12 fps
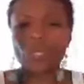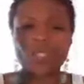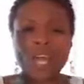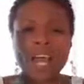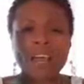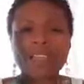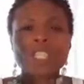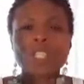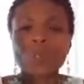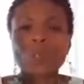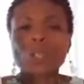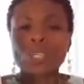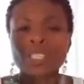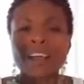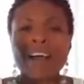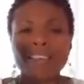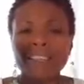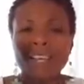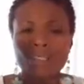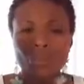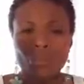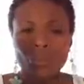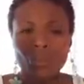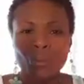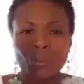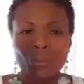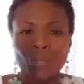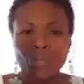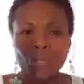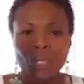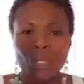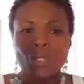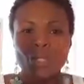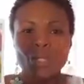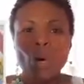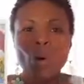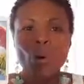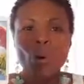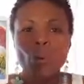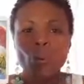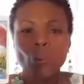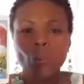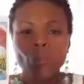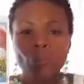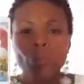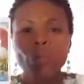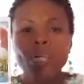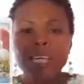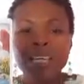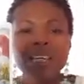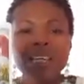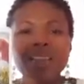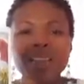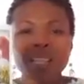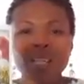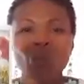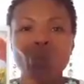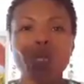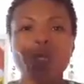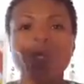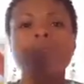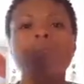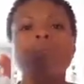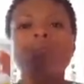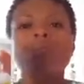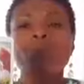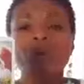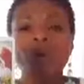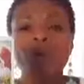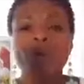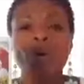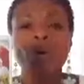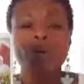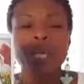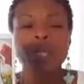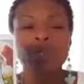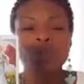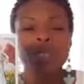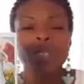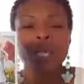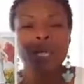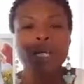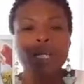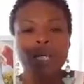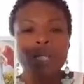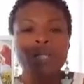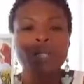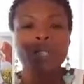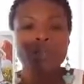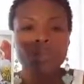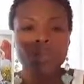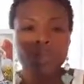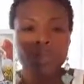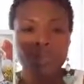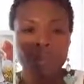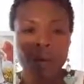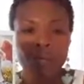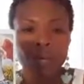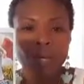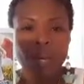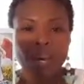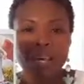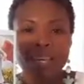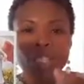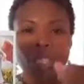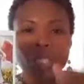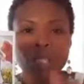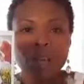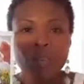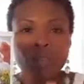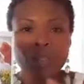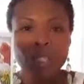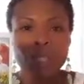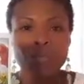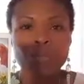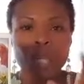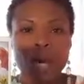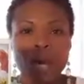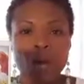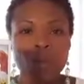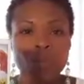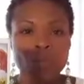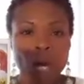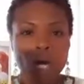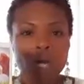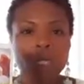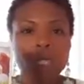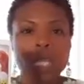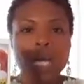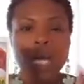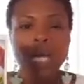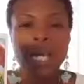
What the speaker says: thought in your head that you could not get through. So we're healing, we're moving forward. As we take each little step, it's another step to help us